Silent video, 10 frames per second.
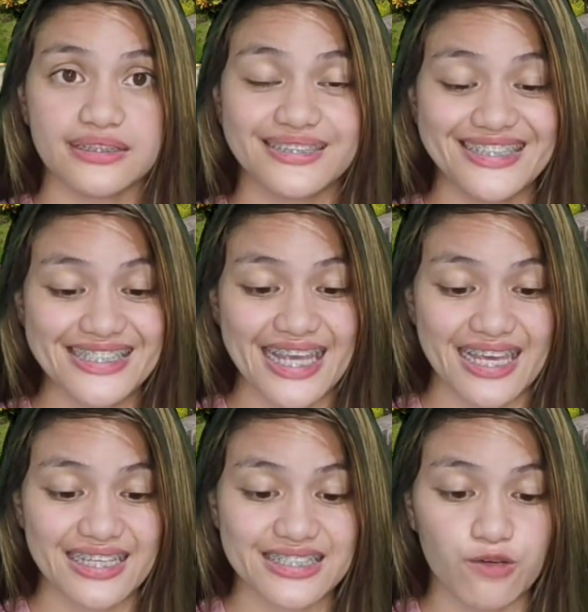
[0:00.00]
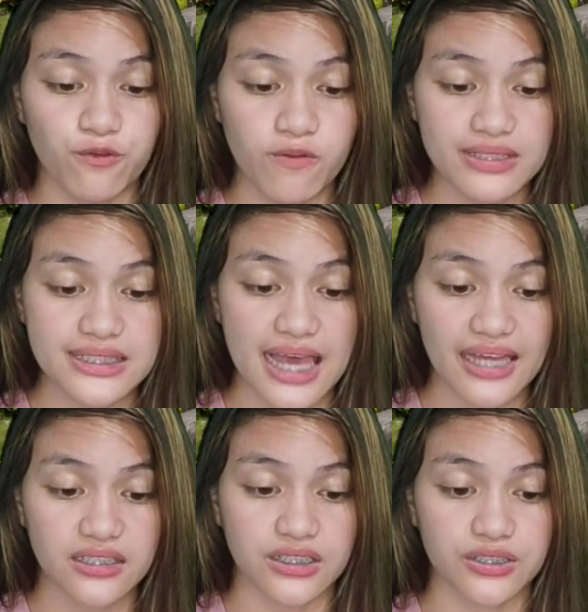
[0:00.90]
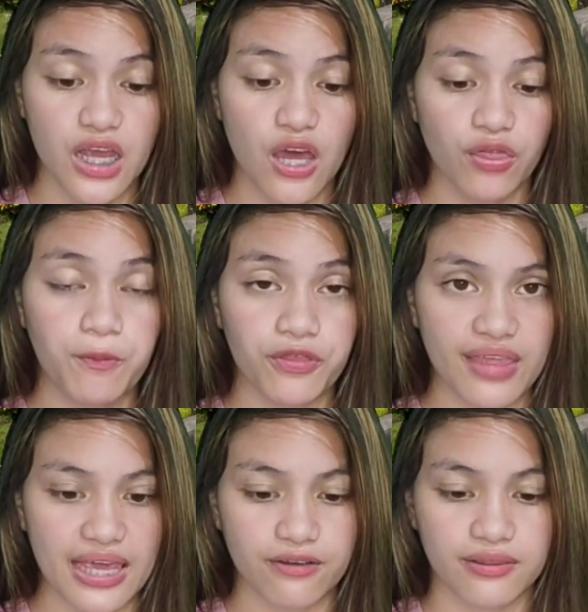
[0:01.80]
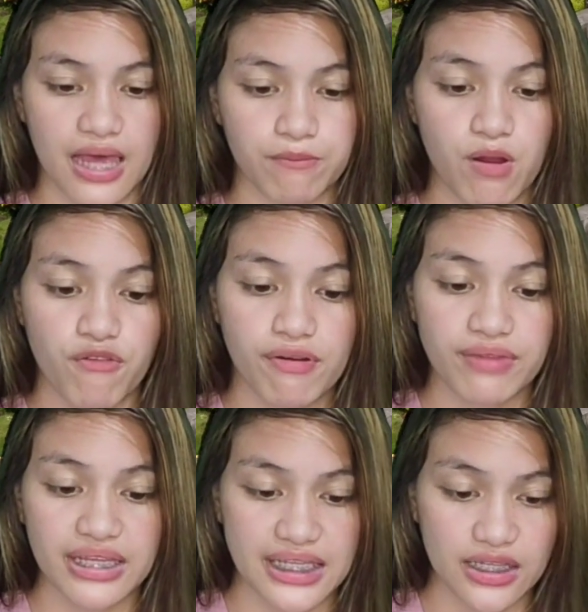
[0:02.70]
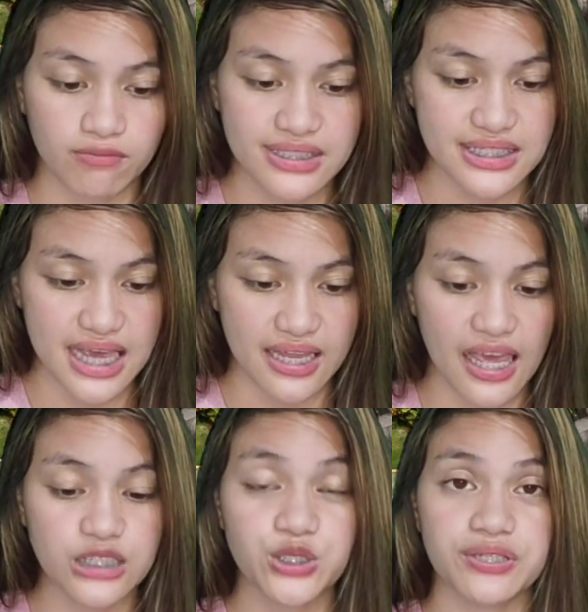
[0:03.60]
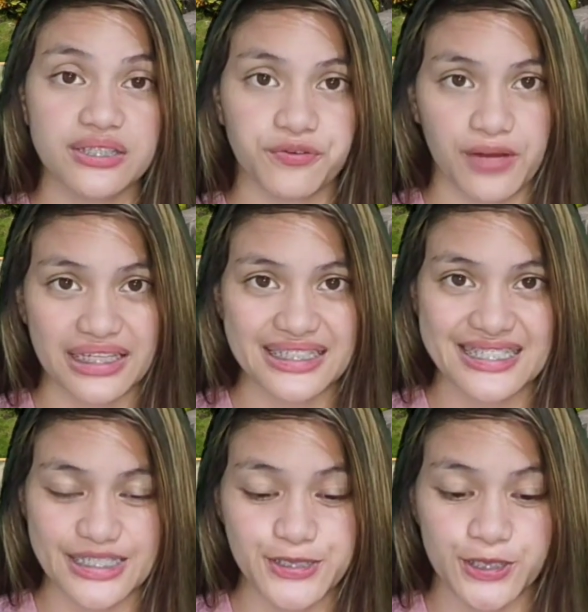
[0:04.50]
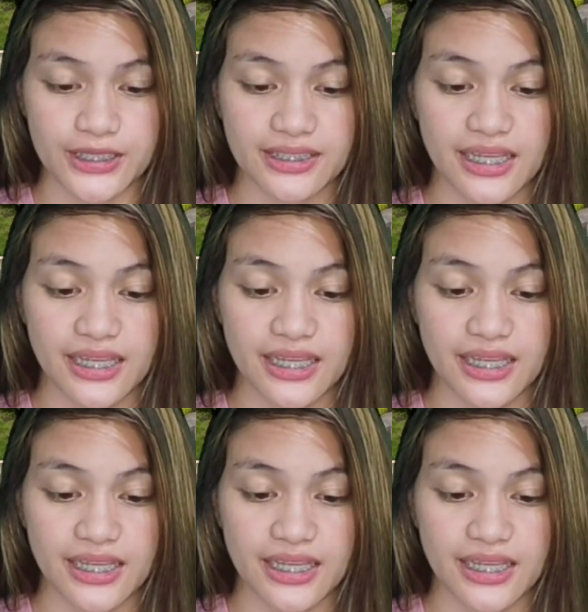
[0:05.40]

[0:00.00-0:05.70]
This is the woman's headgear to protect them from the heat of the sun and during the rainy season.